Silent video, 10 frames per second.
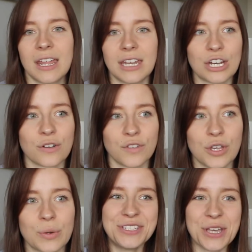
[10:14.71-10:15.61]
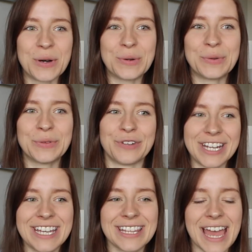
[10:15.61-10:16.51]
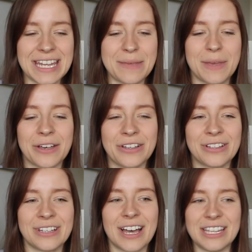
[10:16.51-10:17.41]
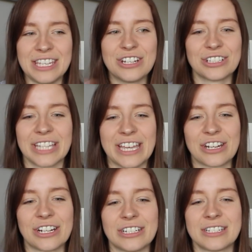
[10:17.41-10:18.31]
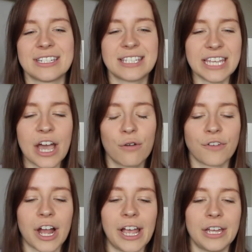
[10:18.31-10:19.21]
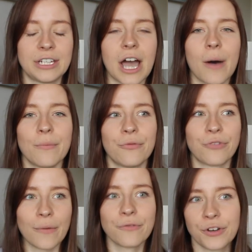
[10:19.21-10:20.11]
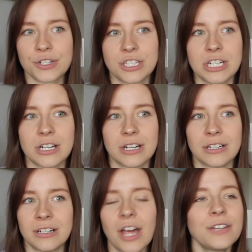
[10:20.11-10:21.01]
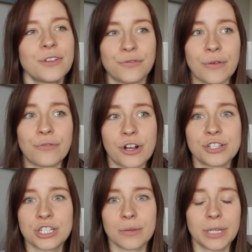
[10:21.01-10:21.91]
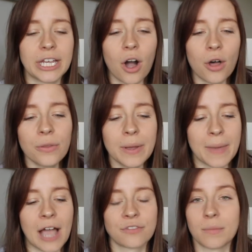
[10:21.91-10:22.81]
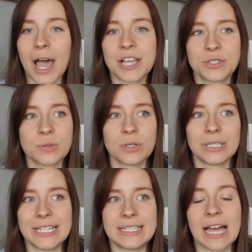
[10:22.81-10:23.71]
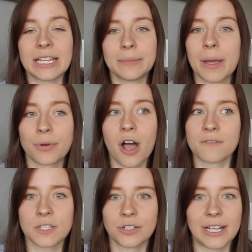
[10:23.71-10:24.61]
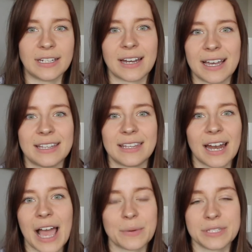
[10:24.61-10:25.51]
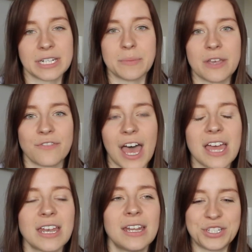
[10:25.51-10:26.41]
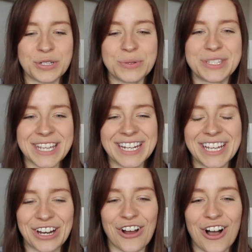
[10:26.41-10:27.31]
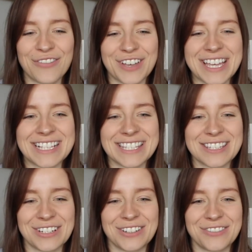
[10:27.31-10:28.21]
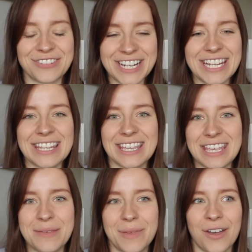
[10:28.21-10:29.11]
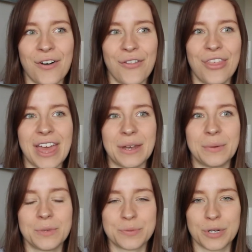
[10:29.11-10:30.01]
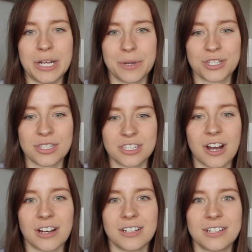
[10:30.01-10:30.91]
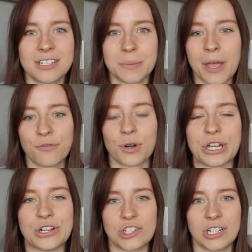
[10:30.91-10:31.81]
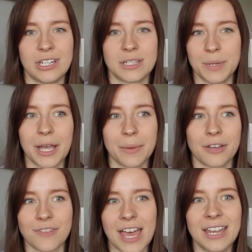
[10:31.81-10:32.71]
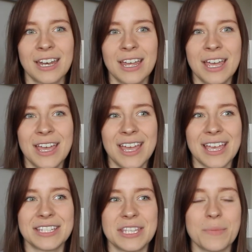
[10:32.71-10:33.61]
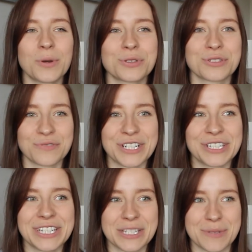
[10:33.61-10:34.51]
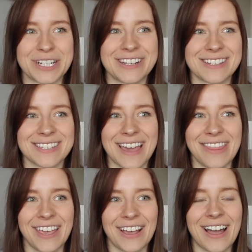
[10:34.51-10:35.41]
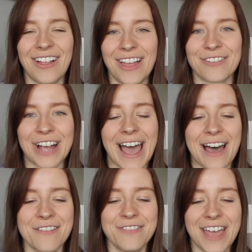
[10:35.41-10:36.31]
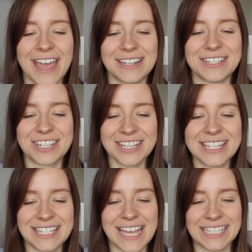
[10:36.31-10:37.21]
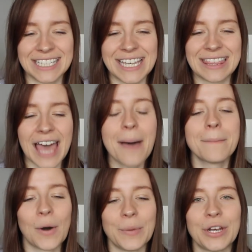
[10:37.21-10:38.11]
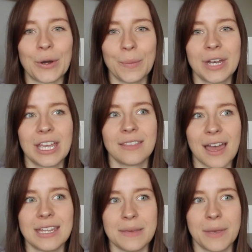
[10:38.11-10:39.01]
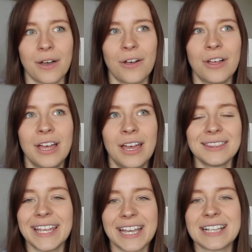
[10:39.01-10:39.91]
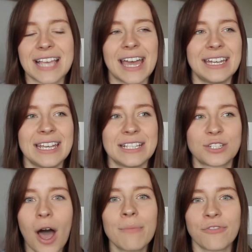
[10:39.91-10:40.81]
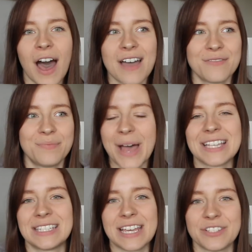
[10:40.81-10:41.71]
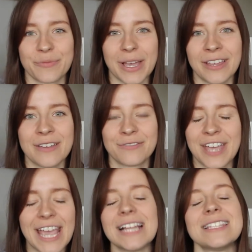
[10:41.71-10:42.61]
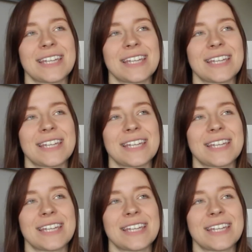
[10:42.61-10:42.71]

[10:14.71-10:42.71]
an interview. So reading that email a year later to see how far I had come from first year, not even from first year, but like all the way back from high school, like telling my profs in grade 9 that I was gonna be a vet, to sitting in an office reading the email that was pretty much the start to my 4-year journey to becoming a vet, is the most surreal experience I think I'll ever have. And to this day, like that moment opening that email, like I said, is top 5 best days of my life, hands